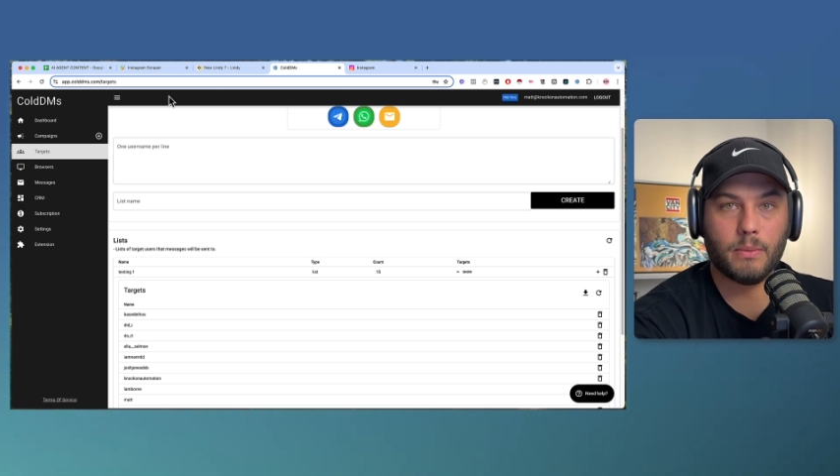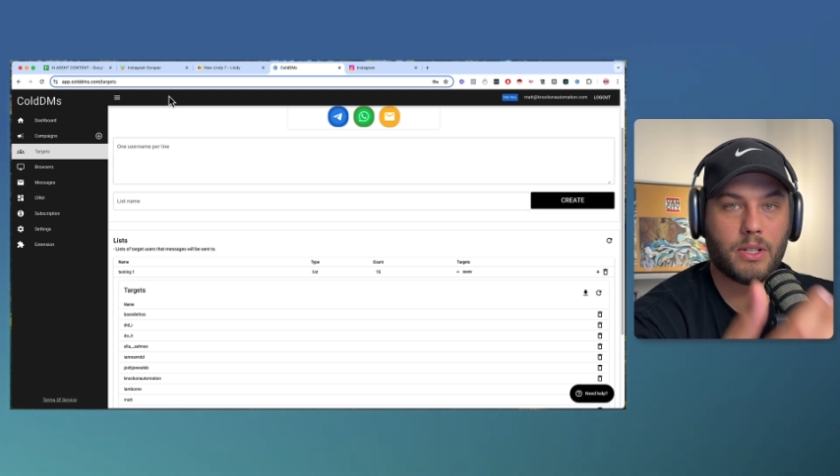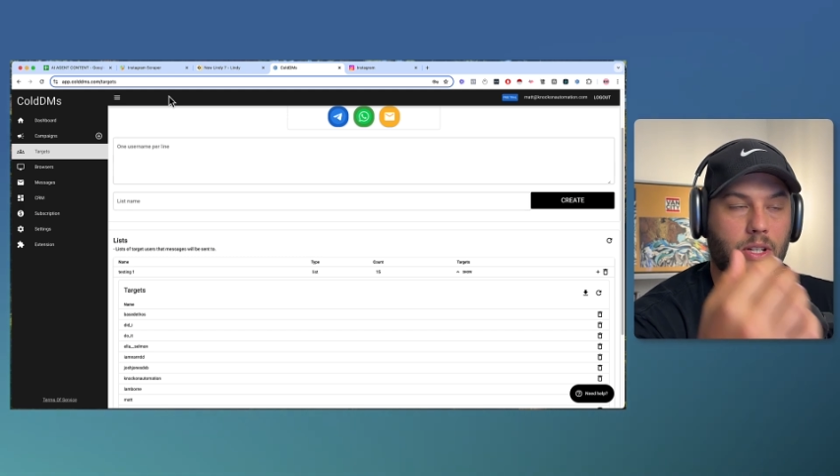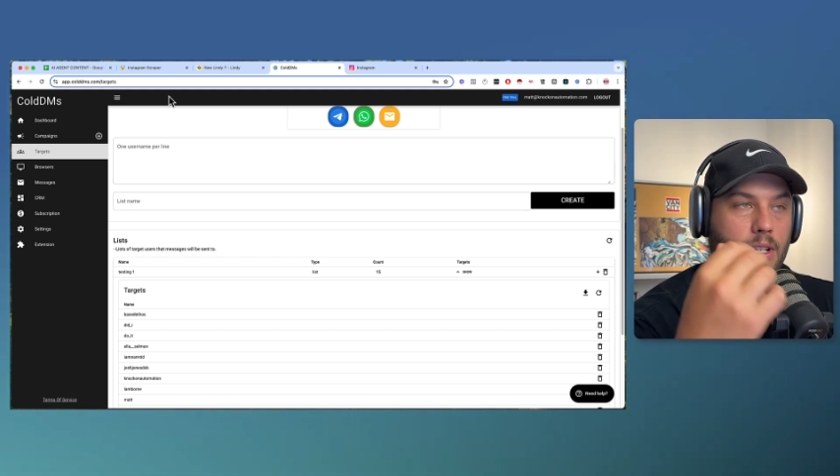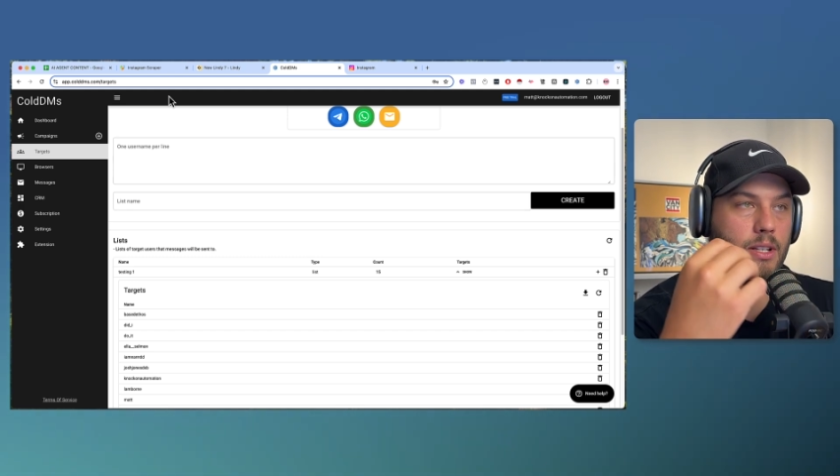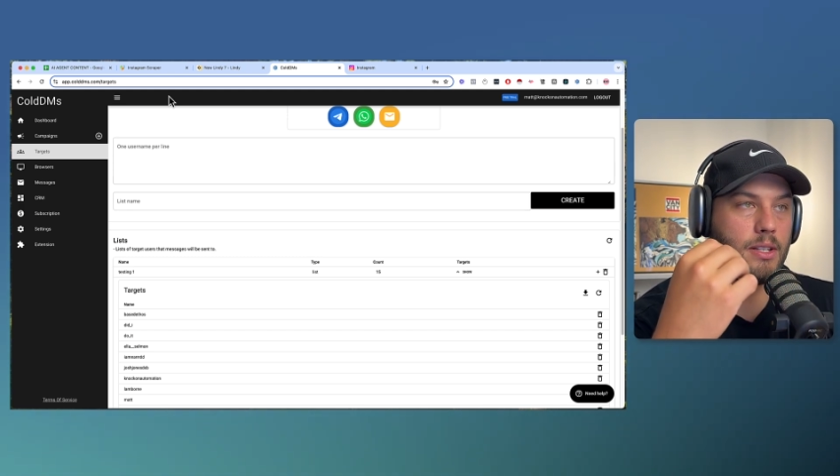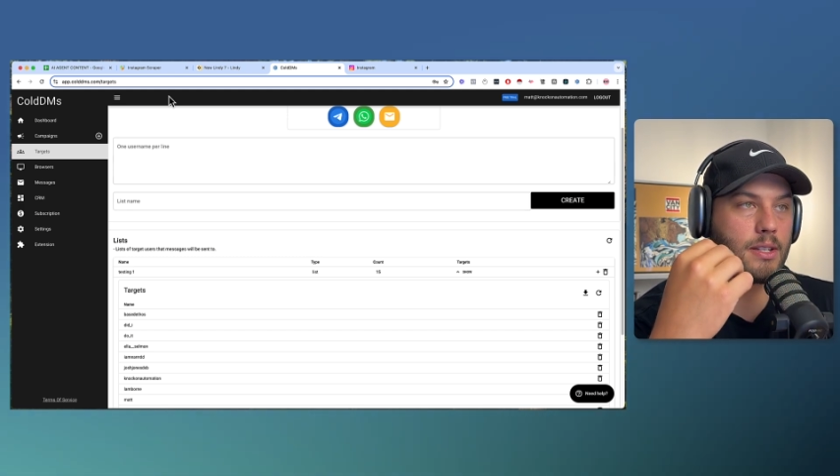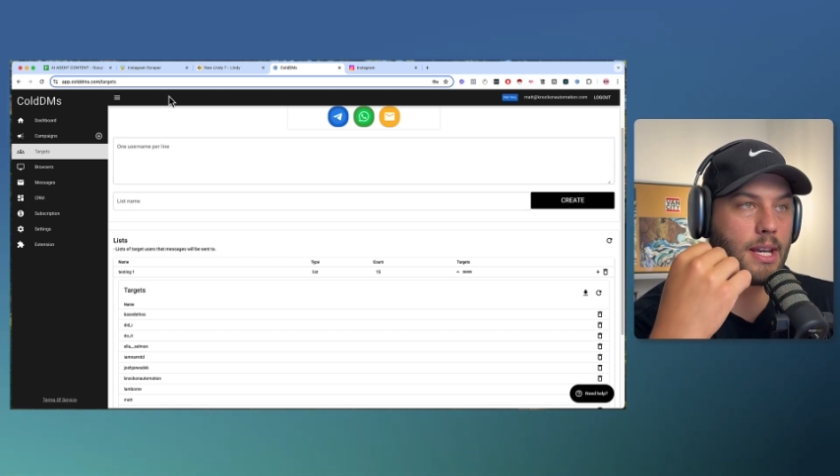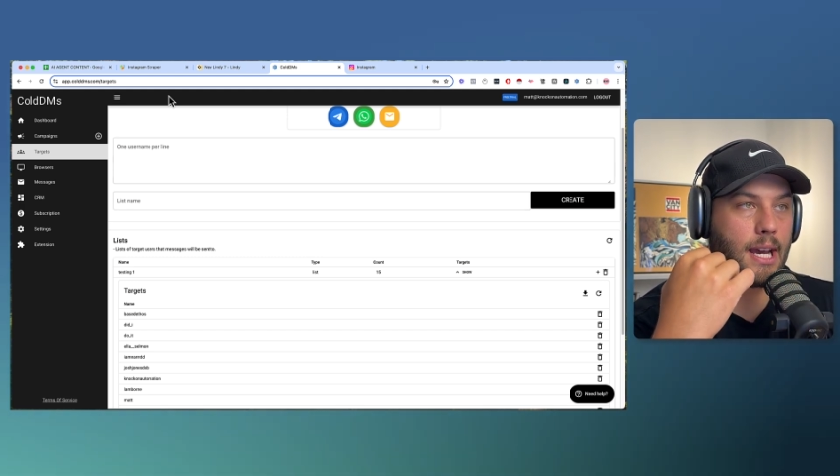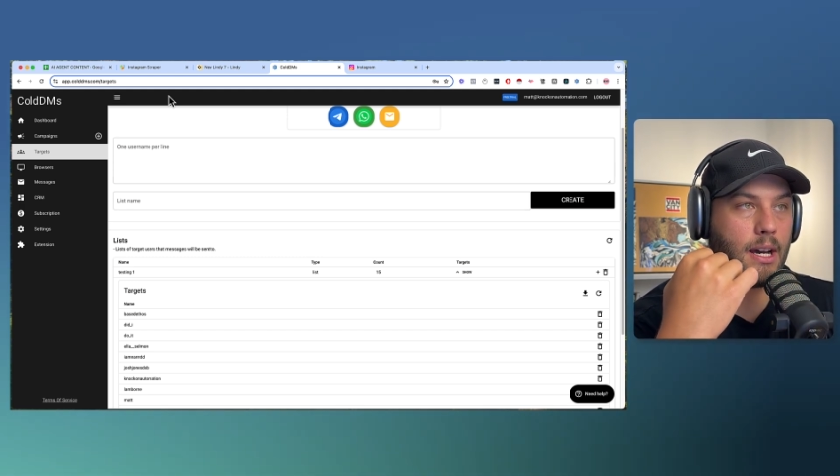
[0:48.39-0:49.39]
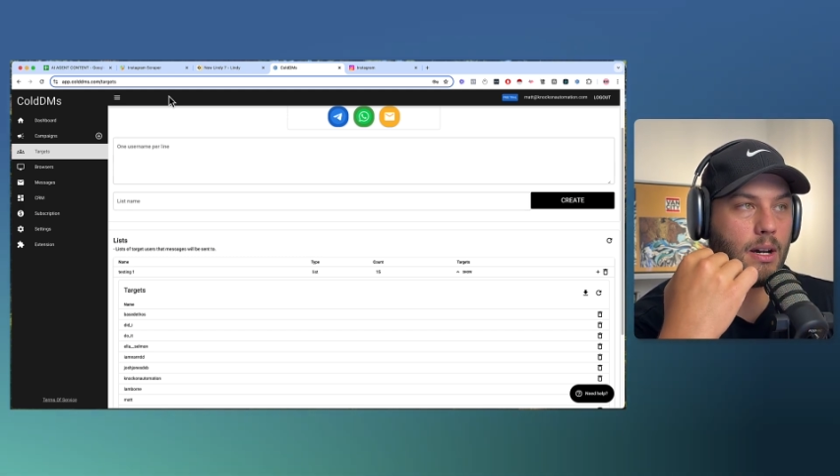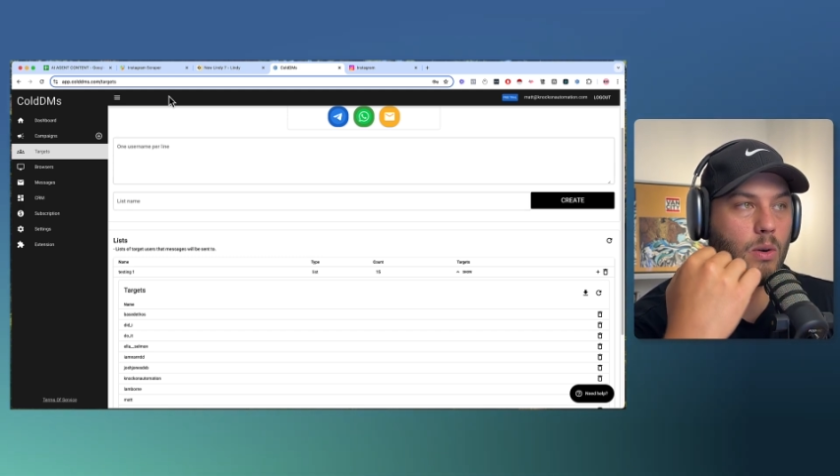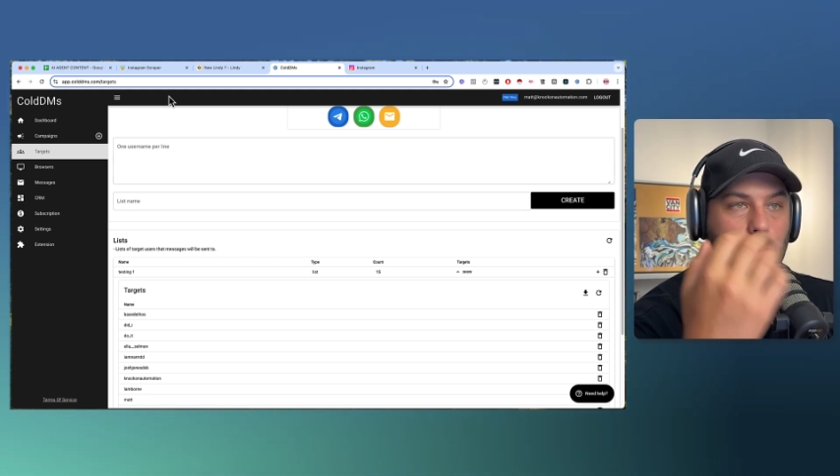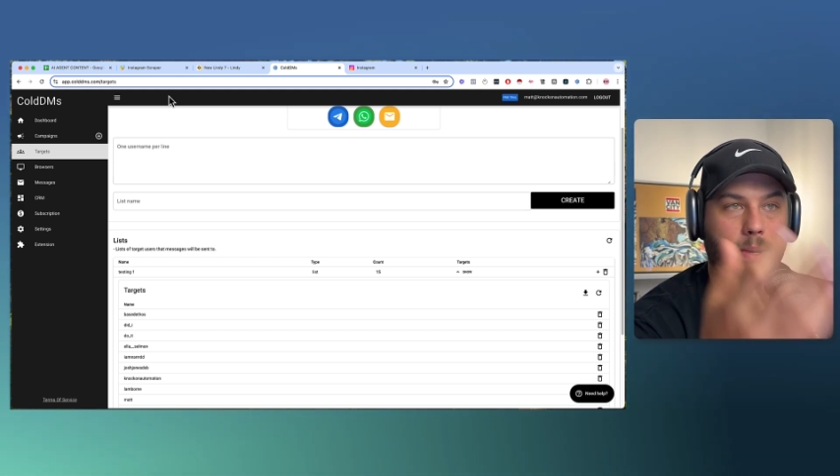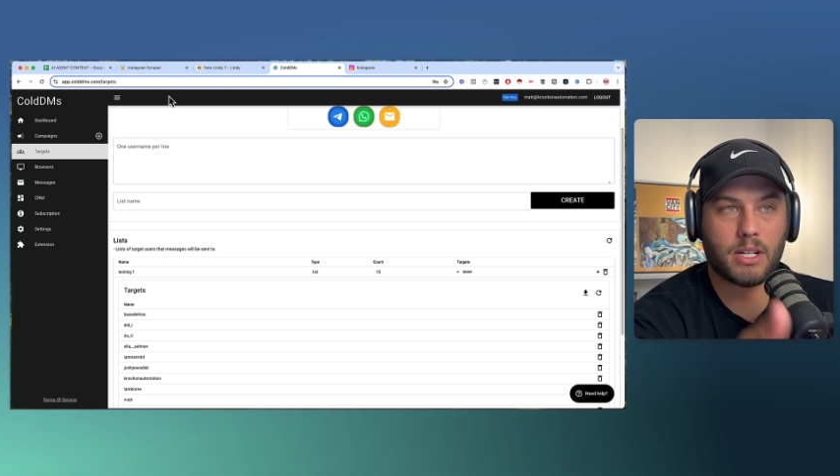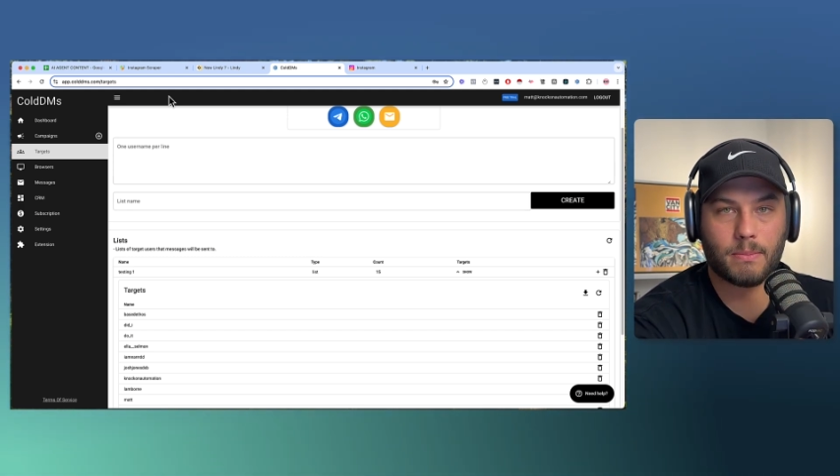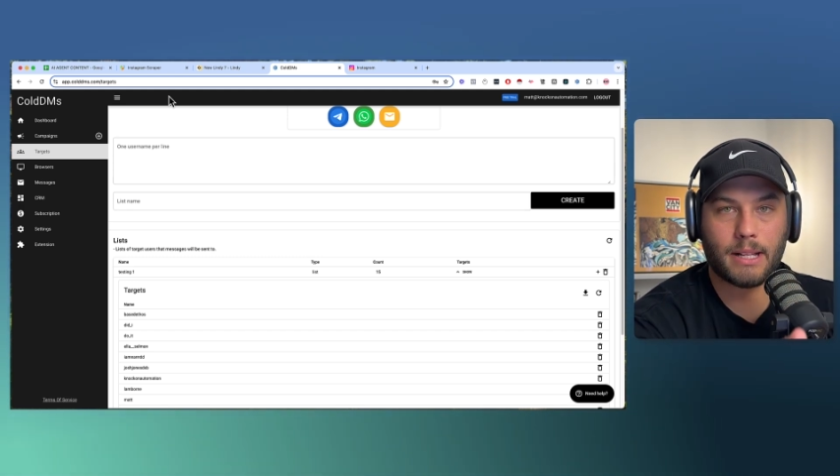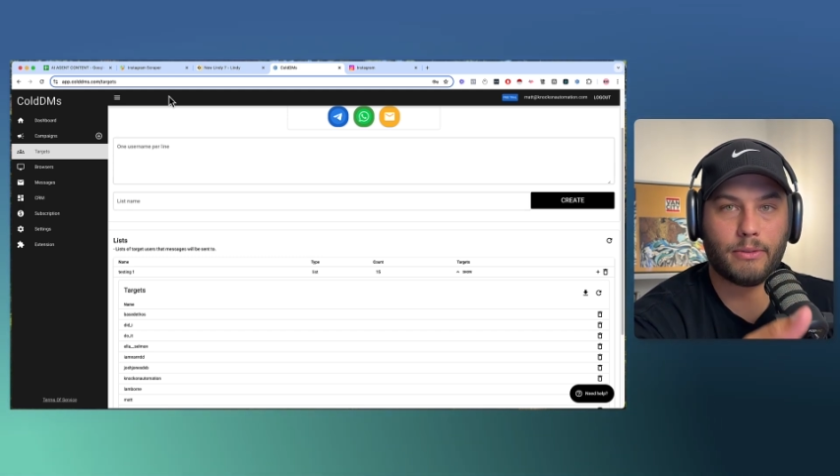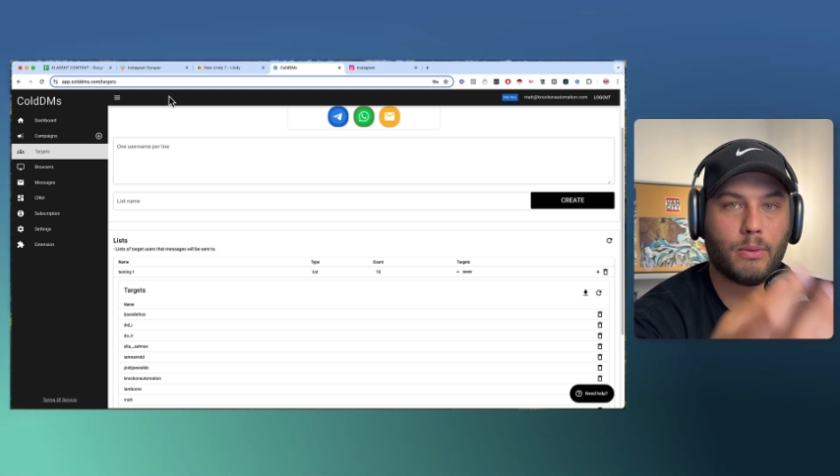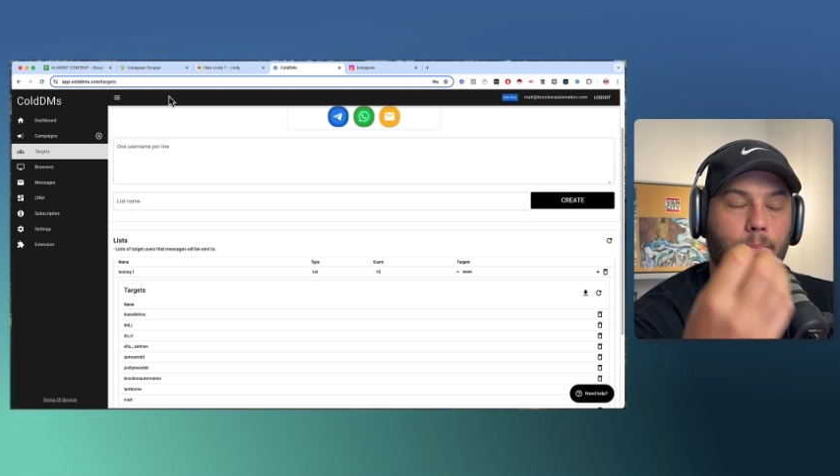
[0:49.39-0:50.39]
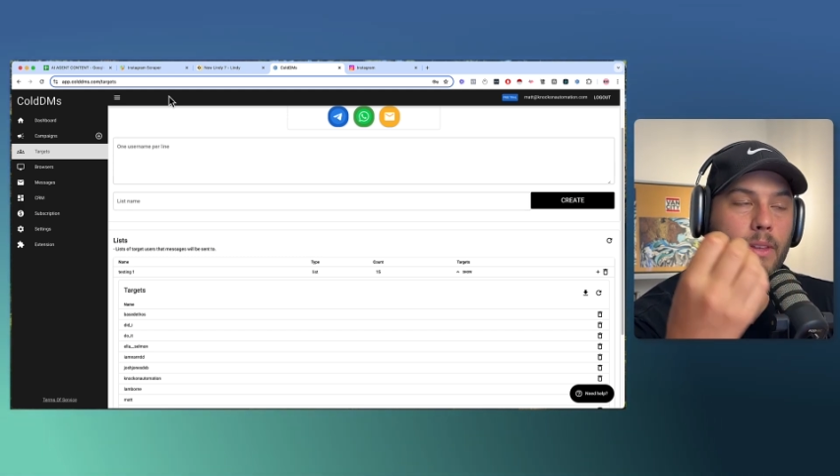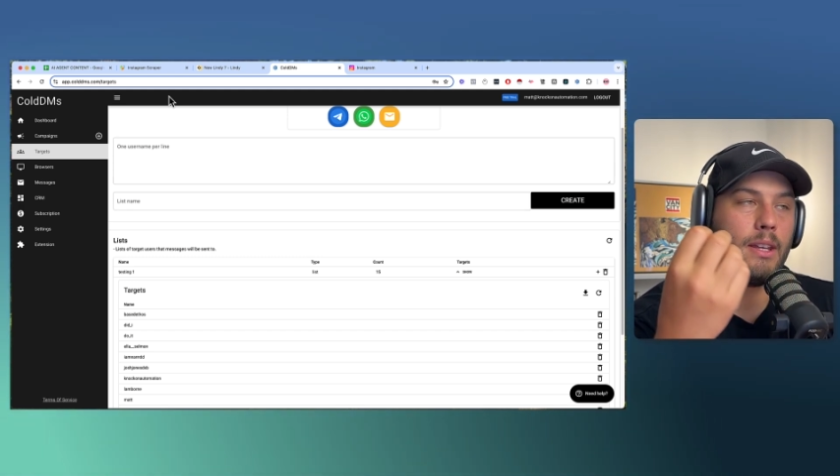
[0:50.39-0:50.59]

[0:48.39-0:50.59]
which is our automation platform,